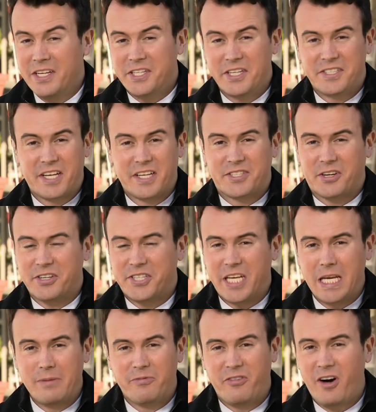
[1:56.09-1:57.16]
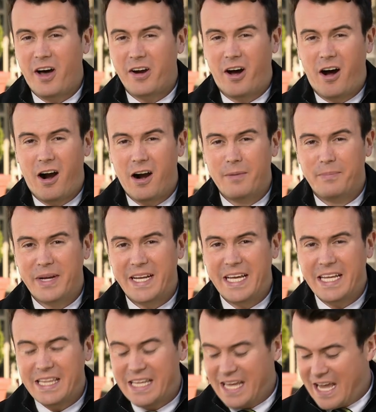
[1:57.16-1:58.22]
She says her team fought hard, but
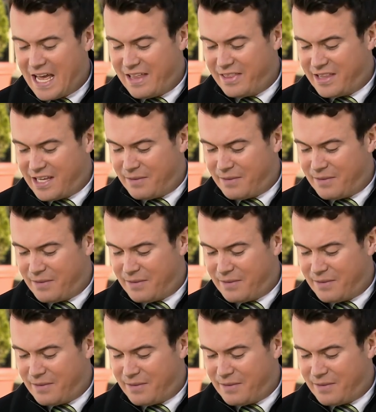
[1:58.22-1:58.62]
in the end,